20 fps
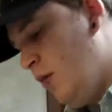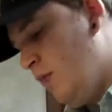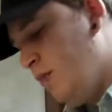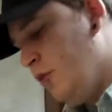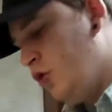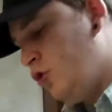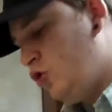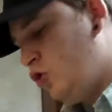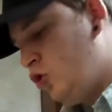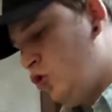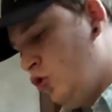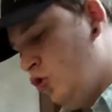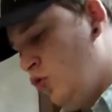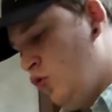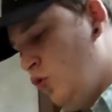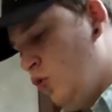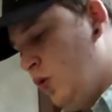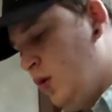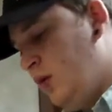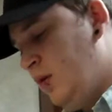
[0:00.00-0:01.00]
number 2,
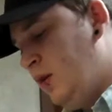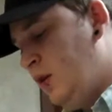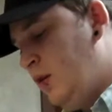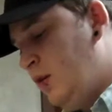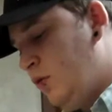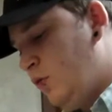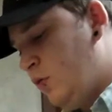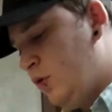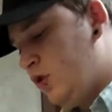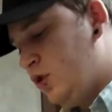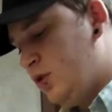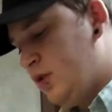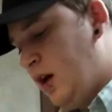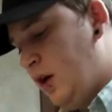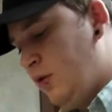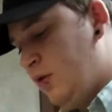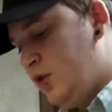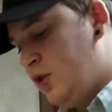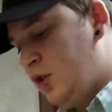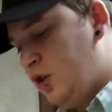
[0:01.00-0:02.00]
which is
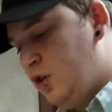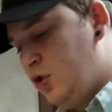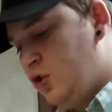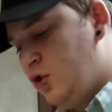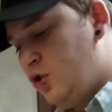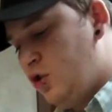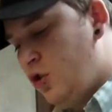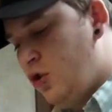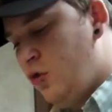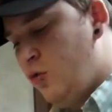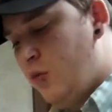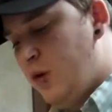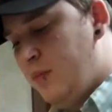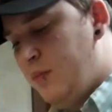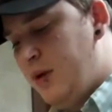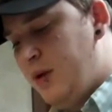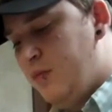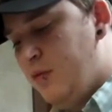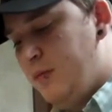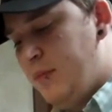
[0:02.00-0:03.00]
always a concern when
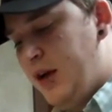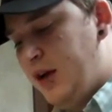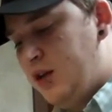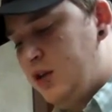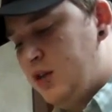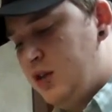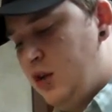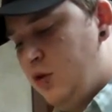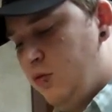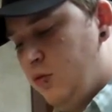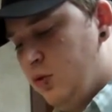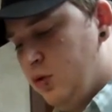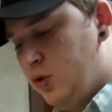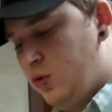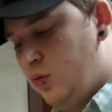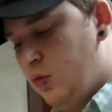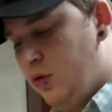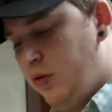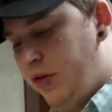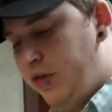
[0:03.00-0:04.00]
people make
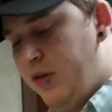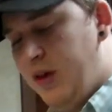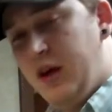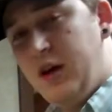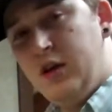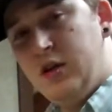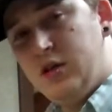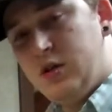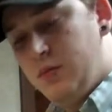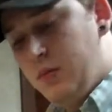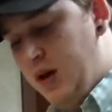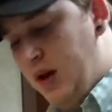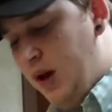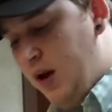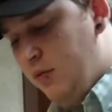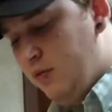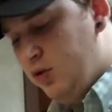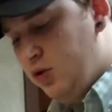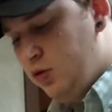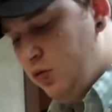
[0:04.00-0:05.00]
sequels. Will things be
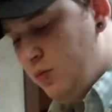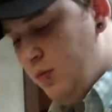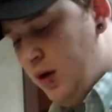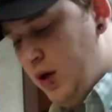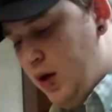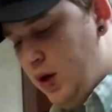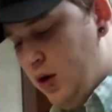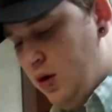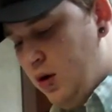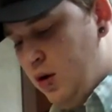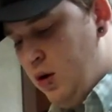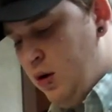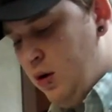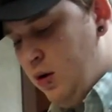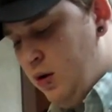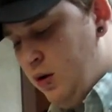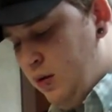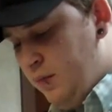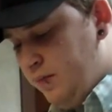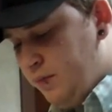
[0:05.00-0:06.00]
able to be,
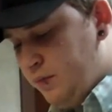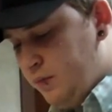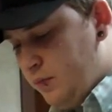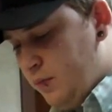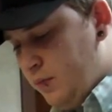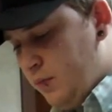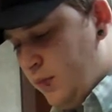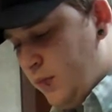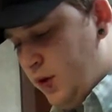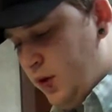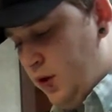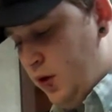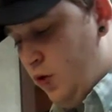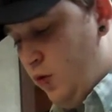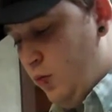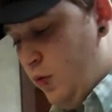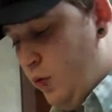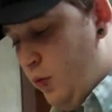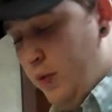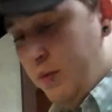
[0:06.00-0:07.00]
you know,
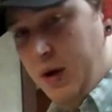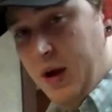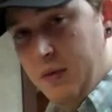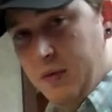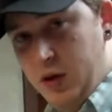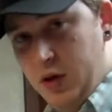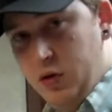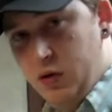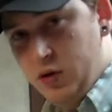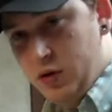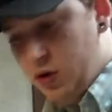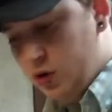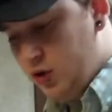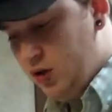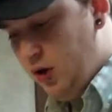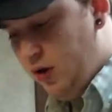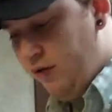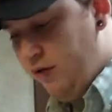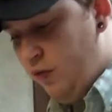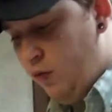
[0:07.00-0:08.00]
will we be able to use our
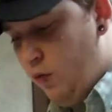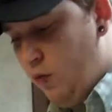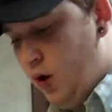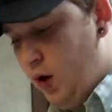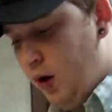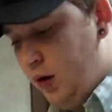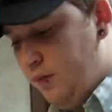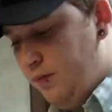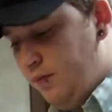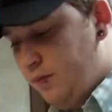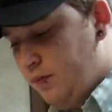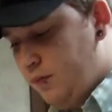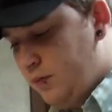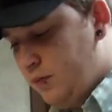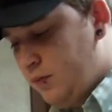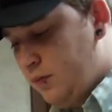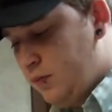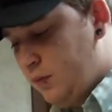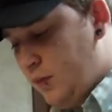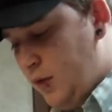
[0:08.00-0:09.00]
stuff in 1
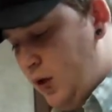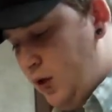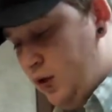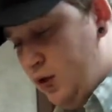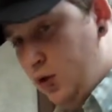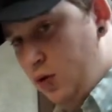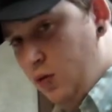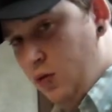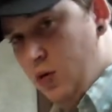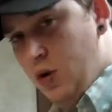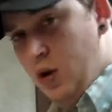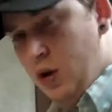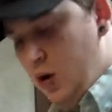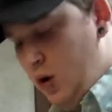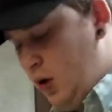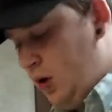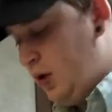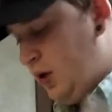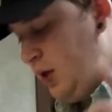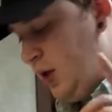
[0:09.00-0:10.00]
and 2?
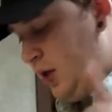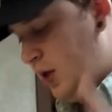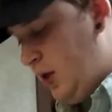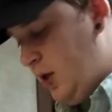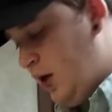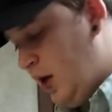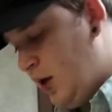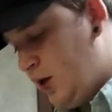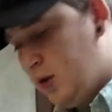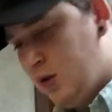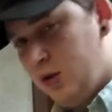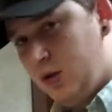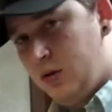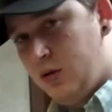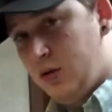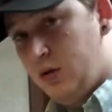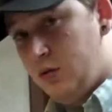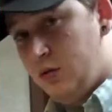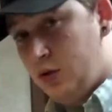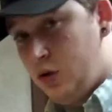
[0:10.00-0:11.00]

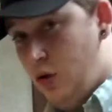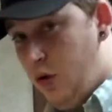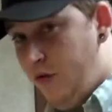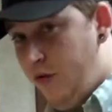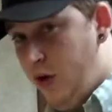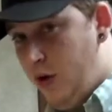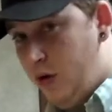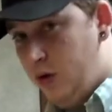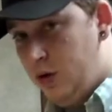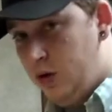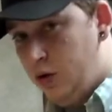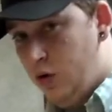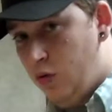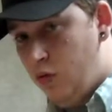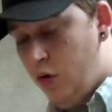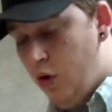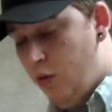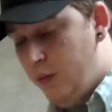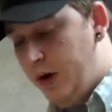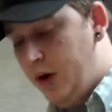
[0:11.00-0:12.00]
Yes. So I've heard.
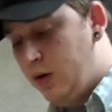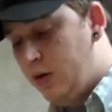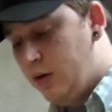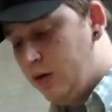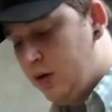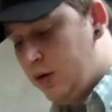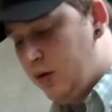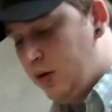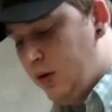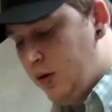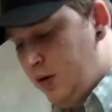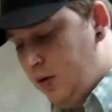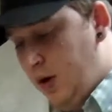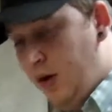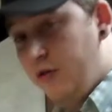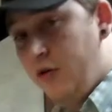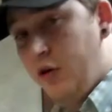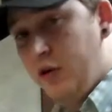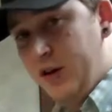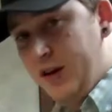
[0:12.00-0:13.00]
Don't quote me.
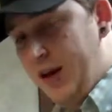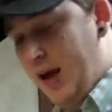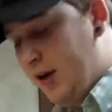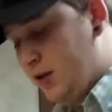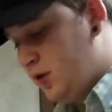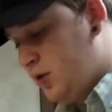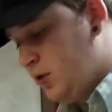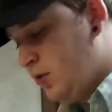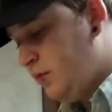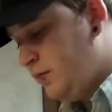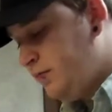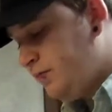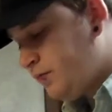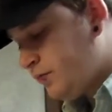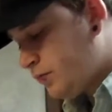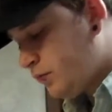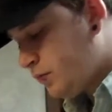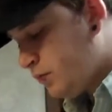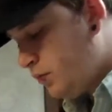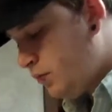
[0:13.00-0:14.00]
I've heard yes.
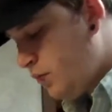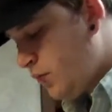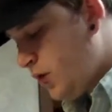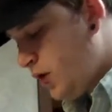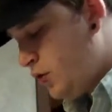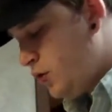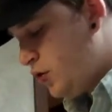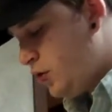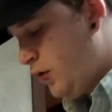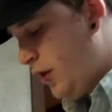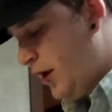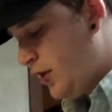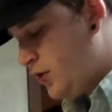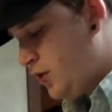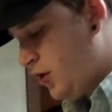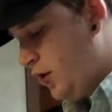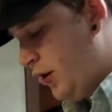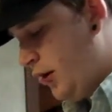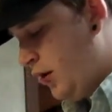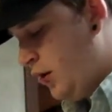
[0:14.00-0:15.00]
So
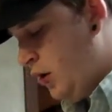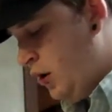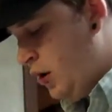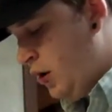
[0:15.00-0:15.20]
that's good.